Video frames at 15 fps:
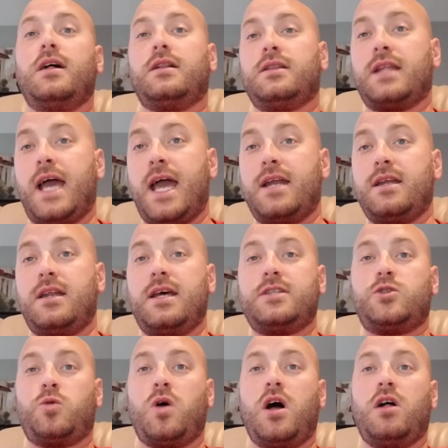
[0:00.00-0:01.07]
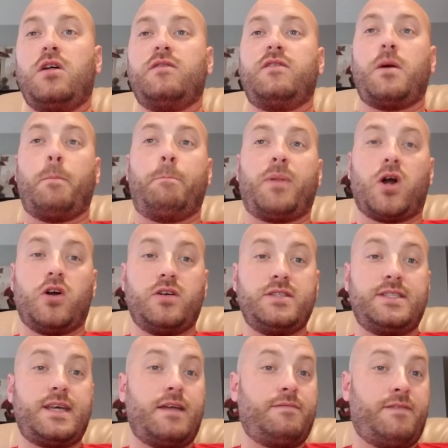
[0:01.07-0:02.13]
Landon at 12,
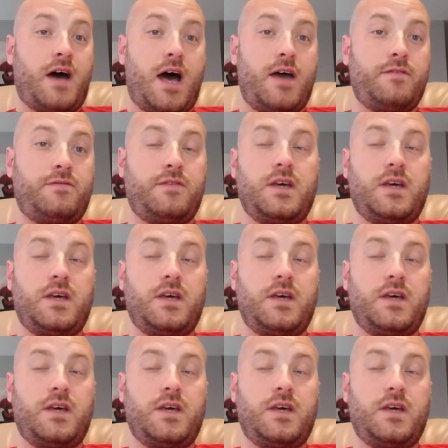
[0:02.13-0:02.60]
Burns at 5.